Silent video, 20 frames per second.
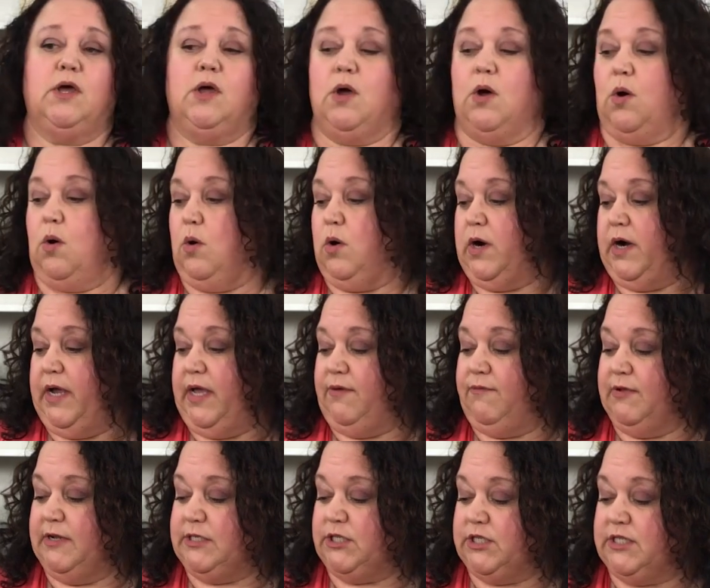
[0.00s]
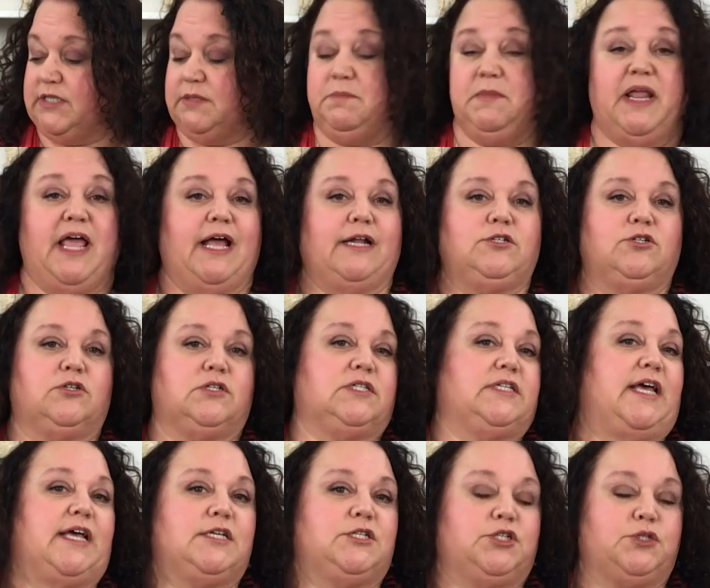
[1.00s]
or even just some natural
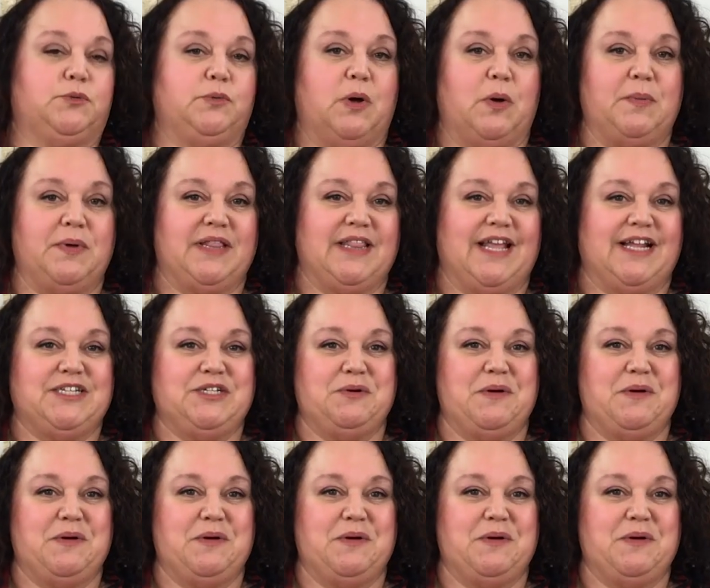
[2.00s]
texture roping that you